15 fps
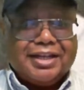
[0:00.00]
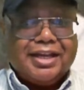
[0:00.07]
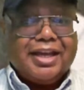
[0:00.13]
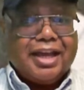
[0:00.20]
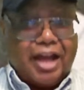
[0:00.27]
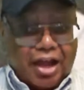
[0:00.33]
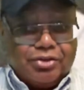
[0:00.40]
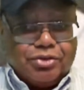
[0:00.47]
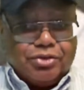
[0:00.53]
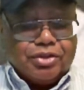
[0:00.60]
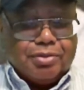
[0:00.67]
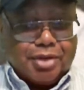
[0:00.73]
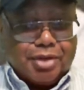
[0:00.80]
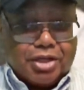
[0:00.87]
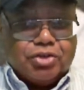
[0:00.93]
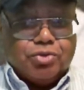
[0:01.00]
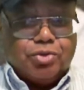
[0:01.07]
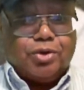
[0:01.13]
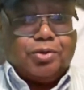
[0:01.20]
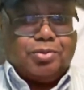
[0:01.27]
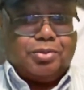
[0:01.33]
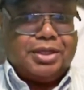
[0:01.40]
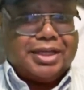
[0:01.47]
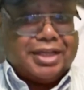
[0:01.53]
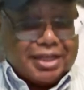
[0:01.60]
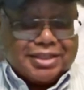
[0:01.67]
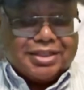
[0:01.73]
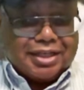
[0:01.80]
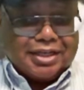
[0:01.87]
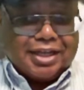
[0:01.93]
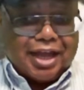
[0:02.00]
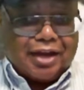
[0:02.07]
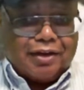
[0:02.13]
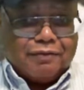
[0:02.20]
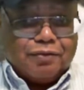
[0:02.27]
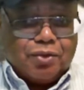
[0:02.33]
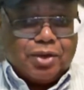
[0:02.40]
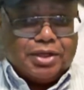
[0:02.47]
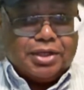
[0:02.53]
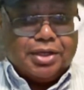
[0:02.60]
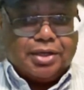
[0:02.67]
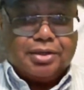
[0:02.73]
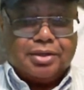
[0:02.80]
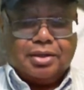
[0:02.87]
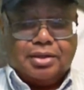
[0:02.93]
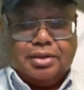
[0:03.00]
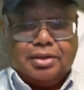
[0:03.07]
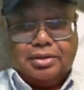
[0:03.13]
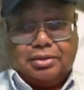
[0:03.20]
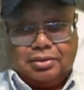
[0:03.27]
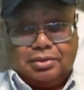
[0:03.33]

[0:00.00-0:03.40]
stand under the mushroom. It's in California.